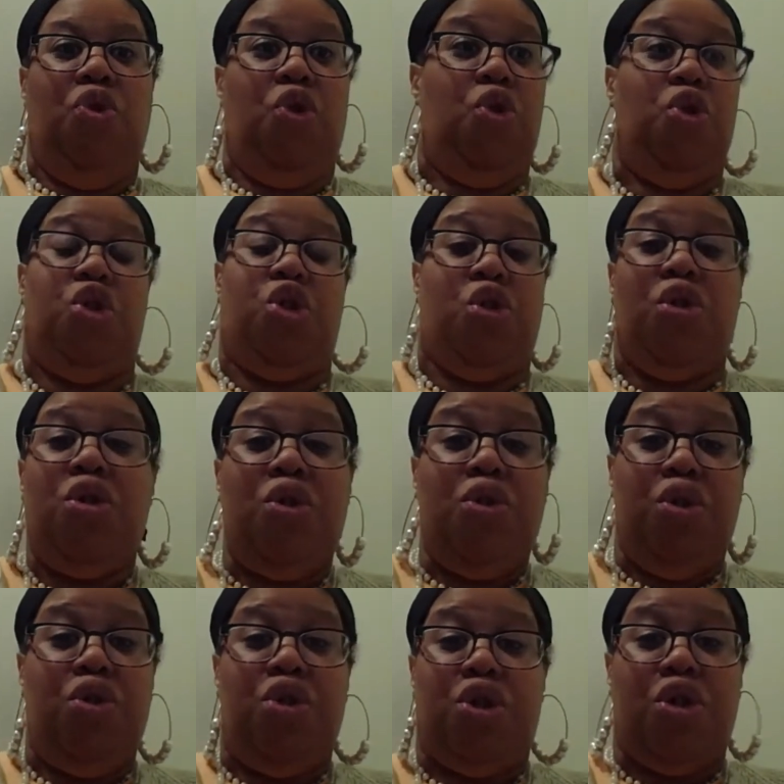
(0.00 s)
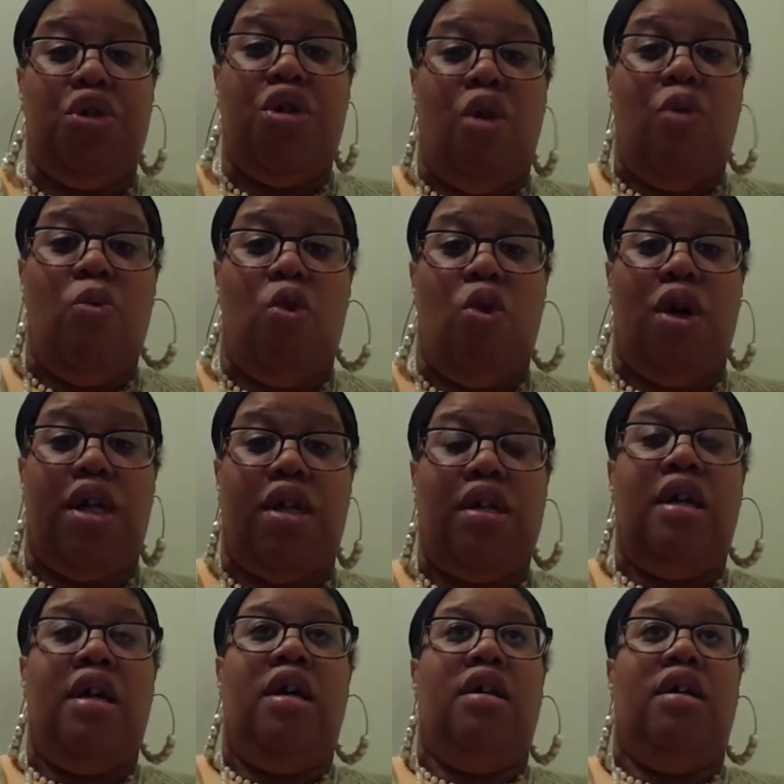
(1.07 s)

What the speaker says: you sure don't want